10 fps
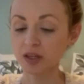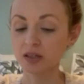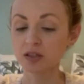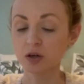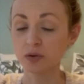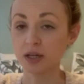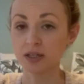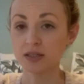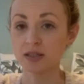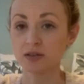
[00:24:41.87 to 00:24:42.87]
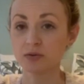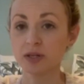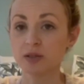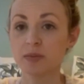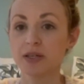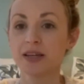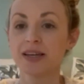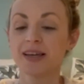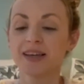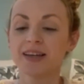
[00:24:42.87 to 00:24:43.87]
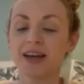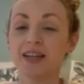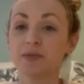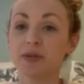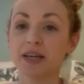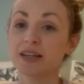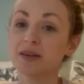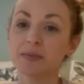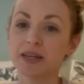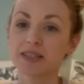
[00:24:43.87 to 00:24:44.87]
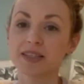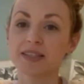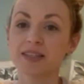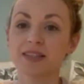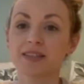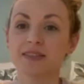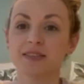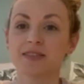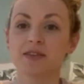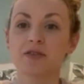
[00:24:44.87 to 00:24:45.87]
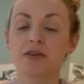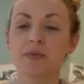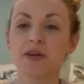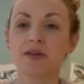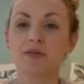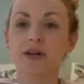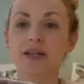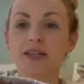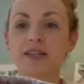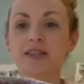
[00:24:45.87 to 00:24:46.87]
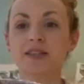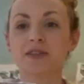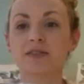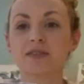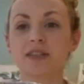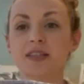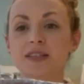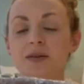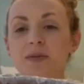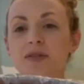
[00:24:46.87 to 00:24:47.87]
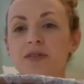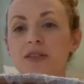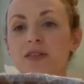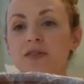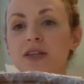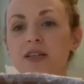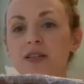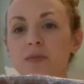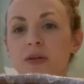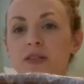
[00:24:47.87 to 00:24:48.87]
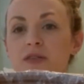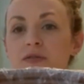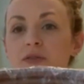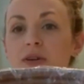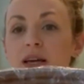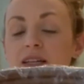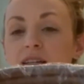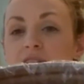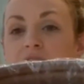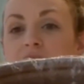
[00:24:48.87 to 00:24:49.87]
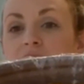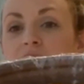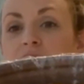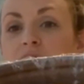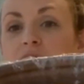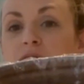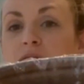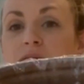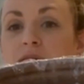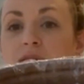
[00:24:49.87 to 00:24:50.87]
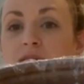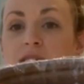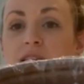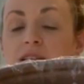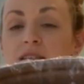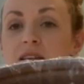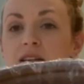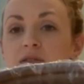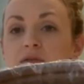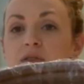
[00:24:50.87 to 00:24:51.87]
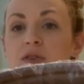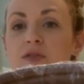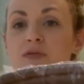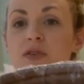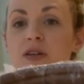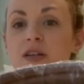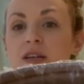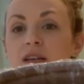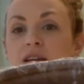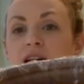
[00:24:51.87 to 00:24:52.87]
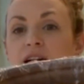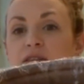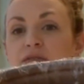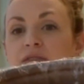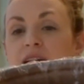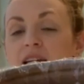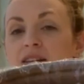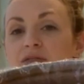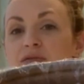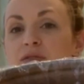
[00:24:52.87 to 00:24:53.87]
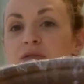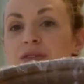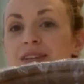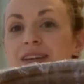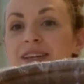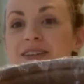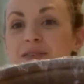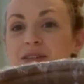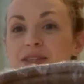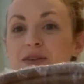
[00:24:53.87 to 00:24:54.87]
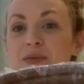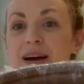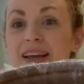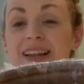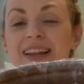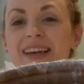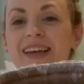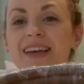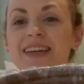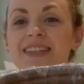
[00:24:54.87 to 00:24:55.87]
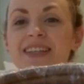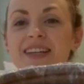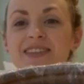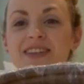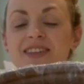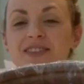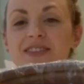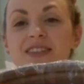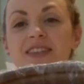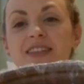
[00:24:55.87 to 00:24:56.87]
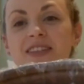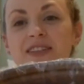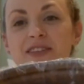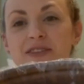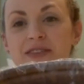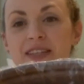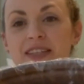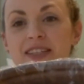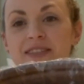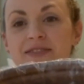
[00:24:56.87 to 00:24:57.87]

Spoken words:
no nuts in this recipe. And the banana makes it creamy already, so there's absolutely no need. But if you like nuts, and if you, like I said, if you don't fear high fat food once in a while, then you can totally use it.